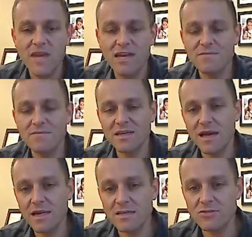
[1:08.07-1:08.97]
and have been
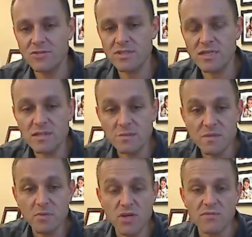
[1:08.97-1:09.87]
kind of interested. Some
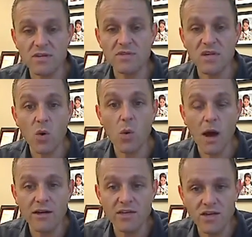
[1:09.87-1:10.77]
people have even inquired.